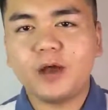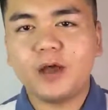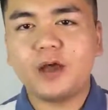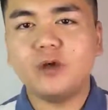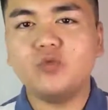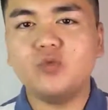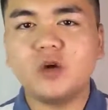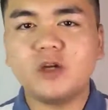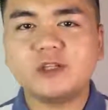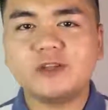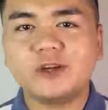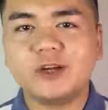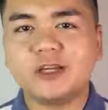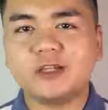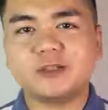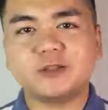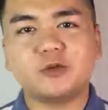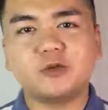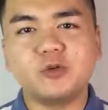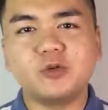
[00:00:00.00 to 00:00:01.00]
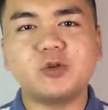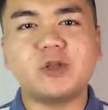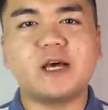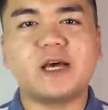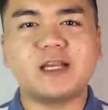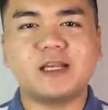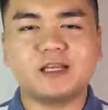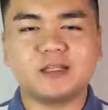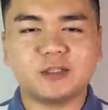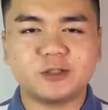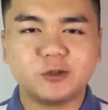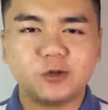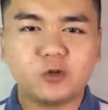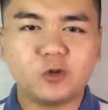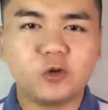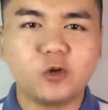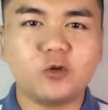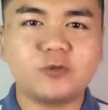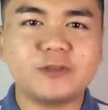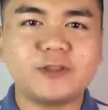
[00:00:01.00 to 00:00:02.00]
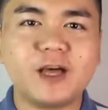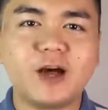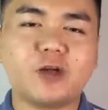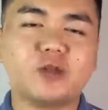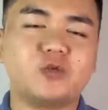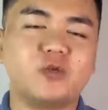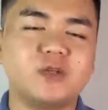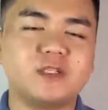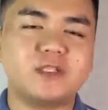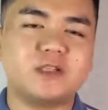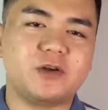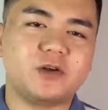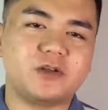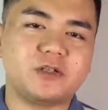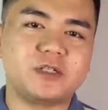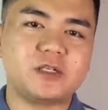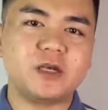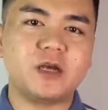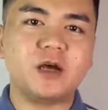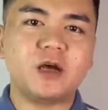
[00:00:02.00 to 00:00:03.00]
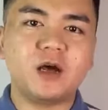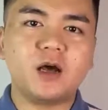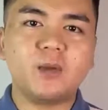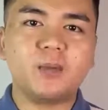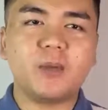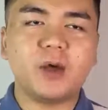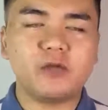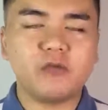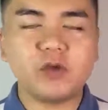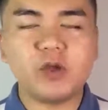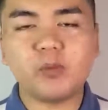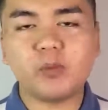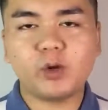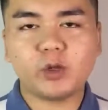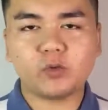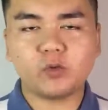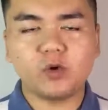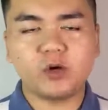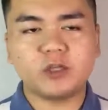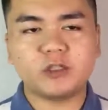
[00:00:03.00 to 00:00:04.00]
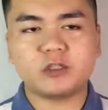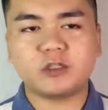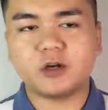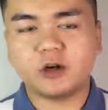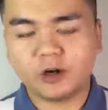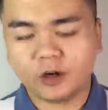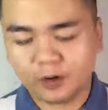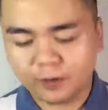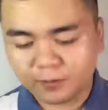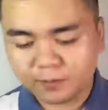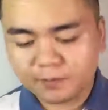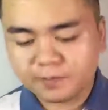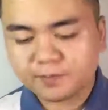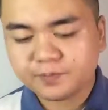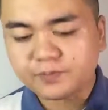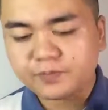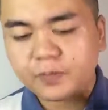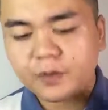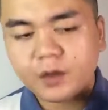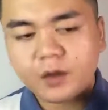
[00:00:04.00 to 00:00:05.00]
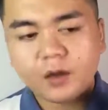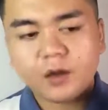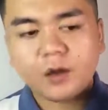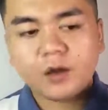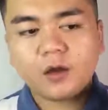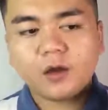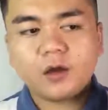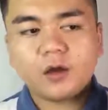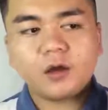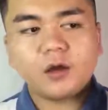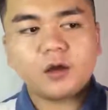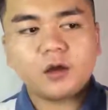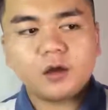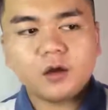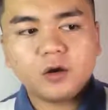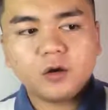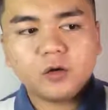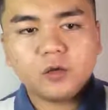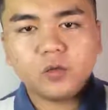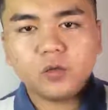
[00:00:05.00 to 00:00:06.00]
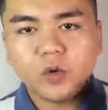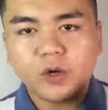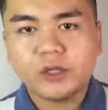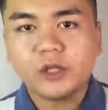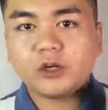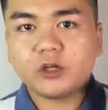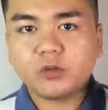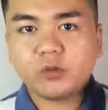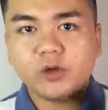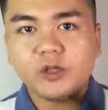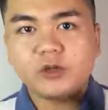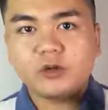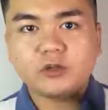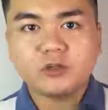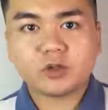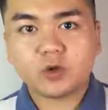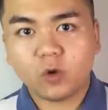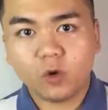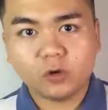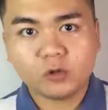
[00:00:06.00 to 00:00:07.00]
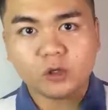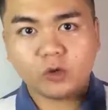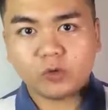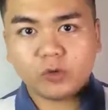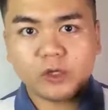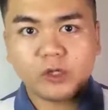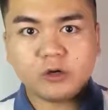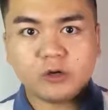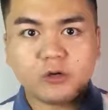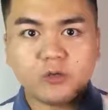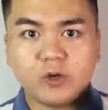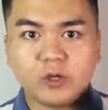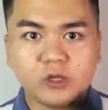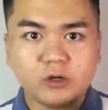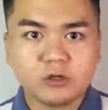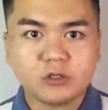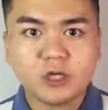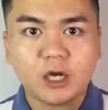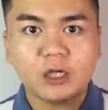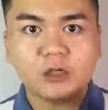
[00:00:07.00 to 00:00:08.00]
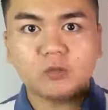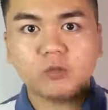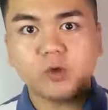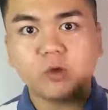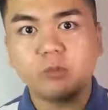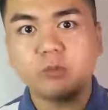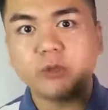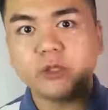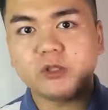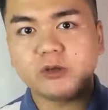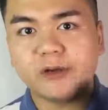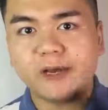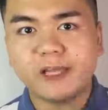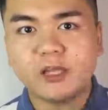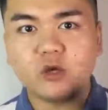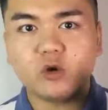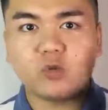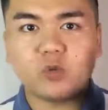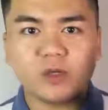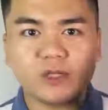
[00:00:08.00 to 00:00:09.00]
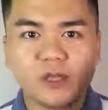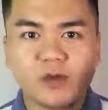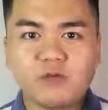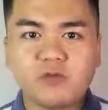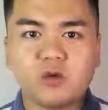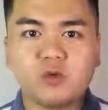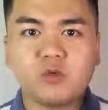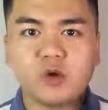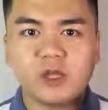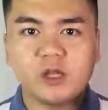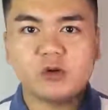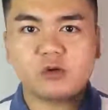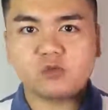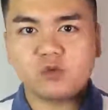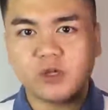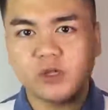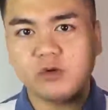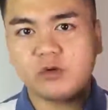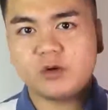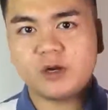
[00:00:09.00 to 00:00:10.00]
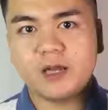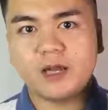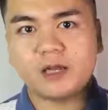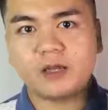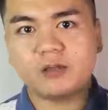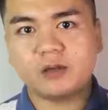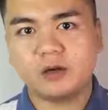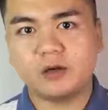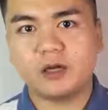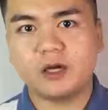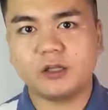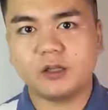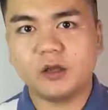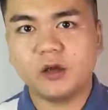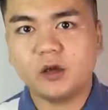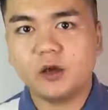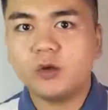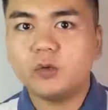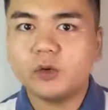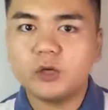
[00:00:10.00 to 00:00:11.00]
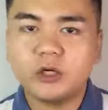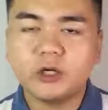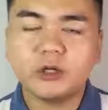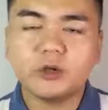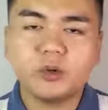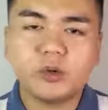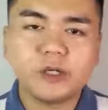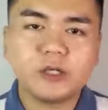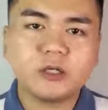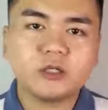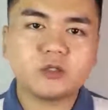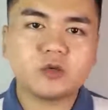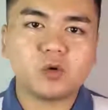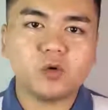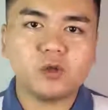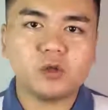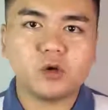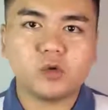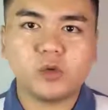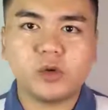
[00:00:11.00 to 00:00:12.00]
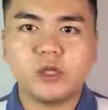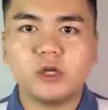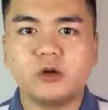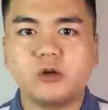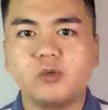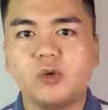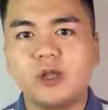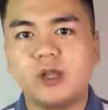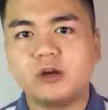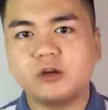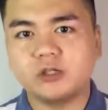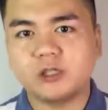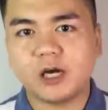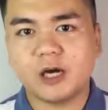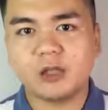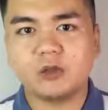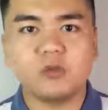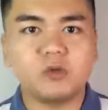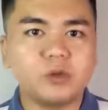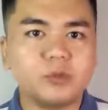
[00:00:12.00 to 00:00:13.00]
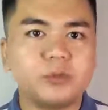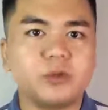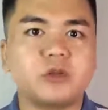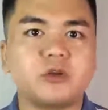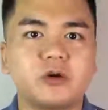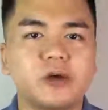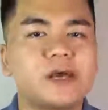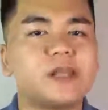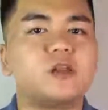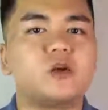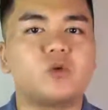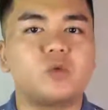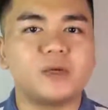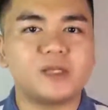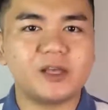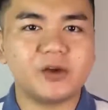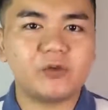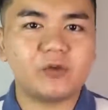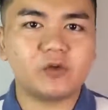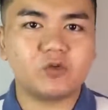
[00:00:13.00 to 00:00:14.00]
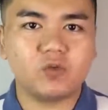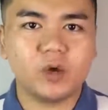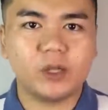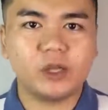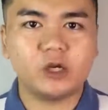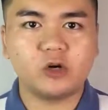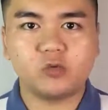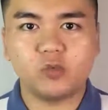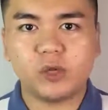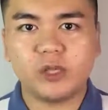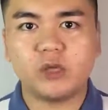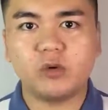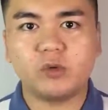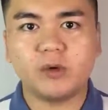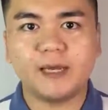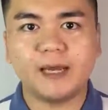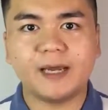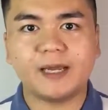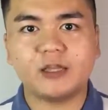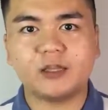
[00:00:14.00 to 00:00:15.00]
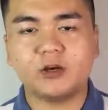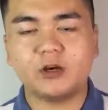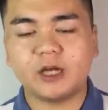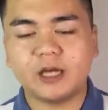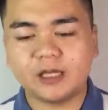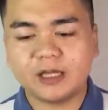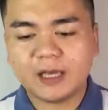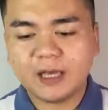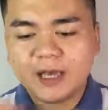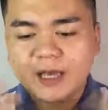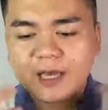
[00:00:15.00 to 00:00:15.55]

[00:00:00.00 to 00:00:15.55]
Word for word: And one trick to do that is to do tongue twisters. My favorite ones are whether the weather is cold or whether the weather is hot will be together whatever weather whether we like it or not. Whether the weather is cold or whether the weather is hot will be together whatever weather whether we like it or not.